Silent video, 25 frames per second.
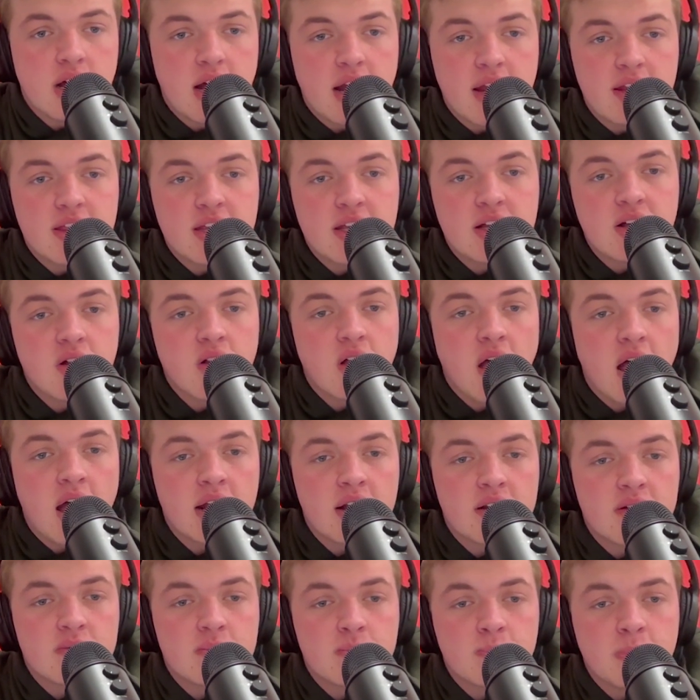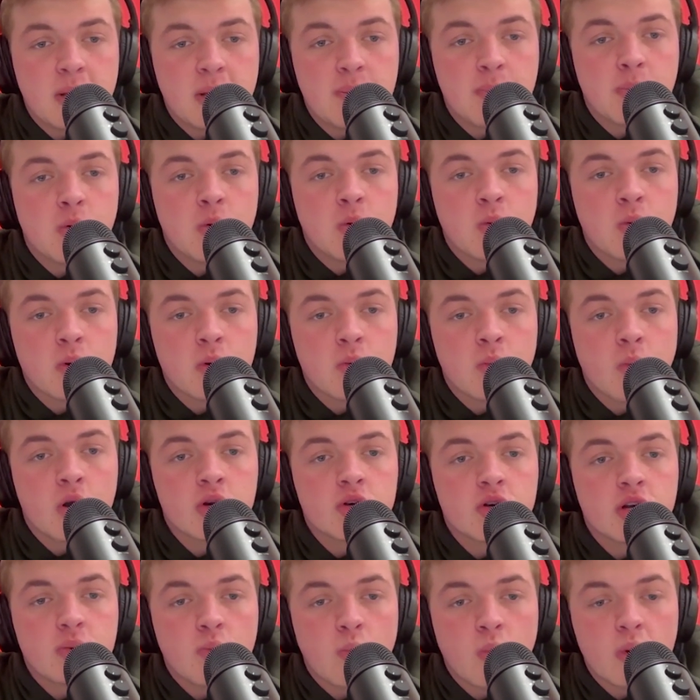I think a lot of people were
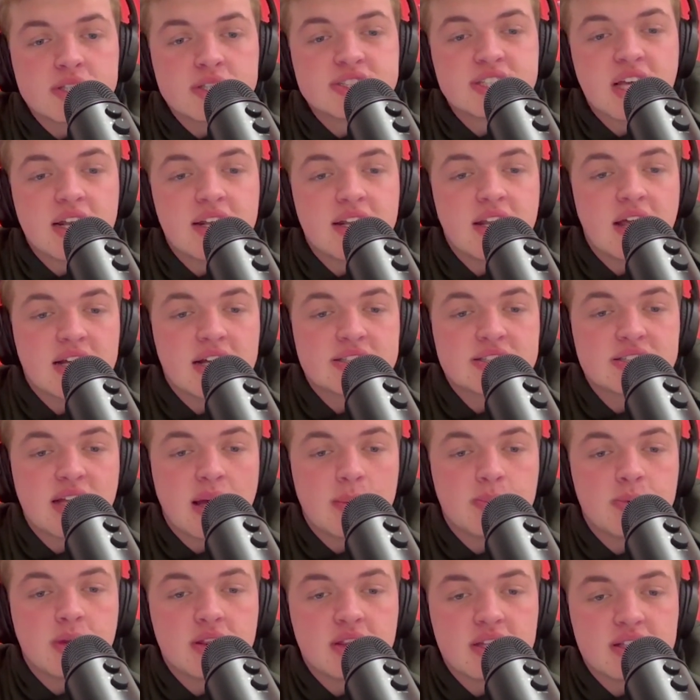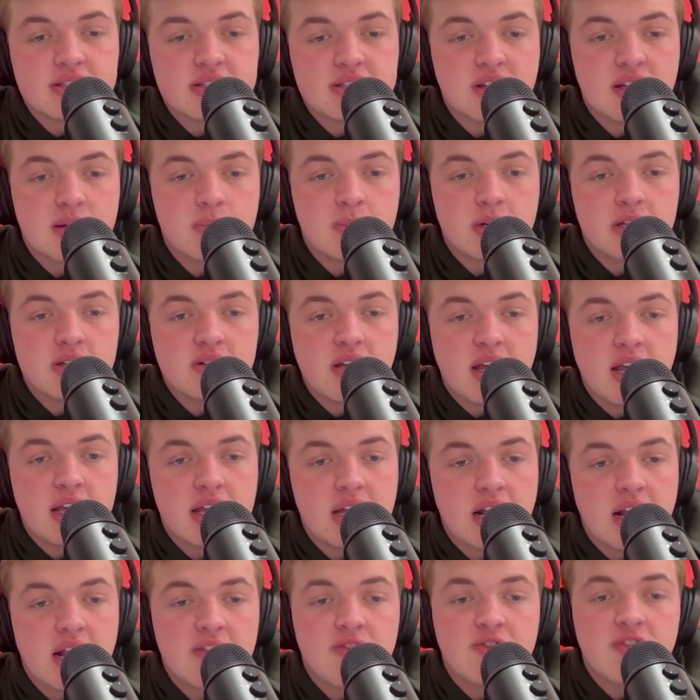wondering what's that next step that this team can
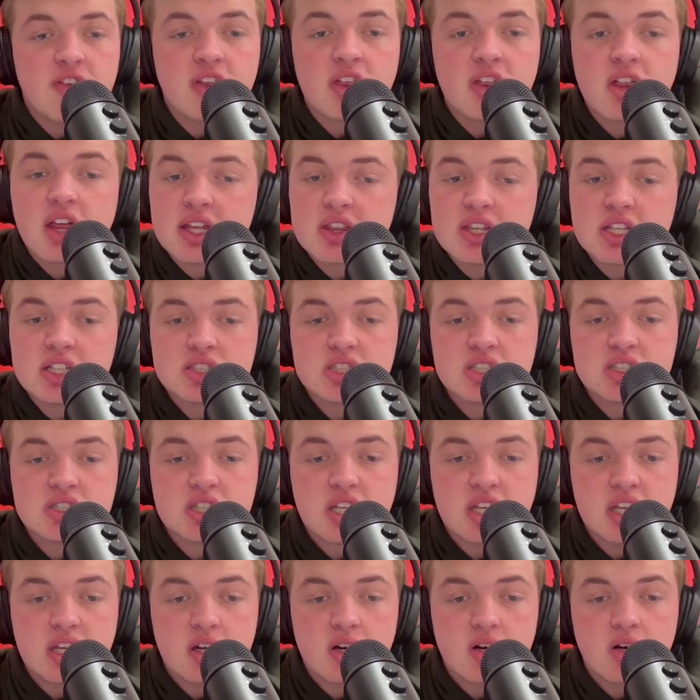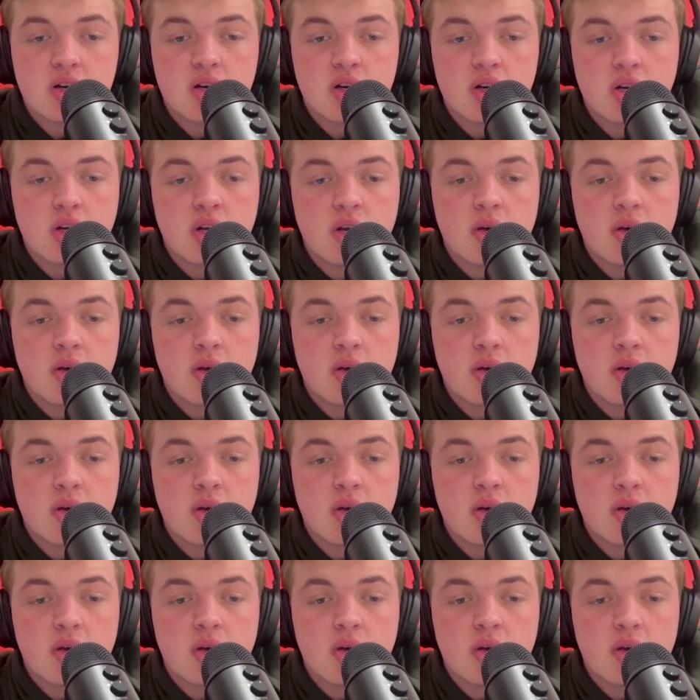take, and I feel like this is the year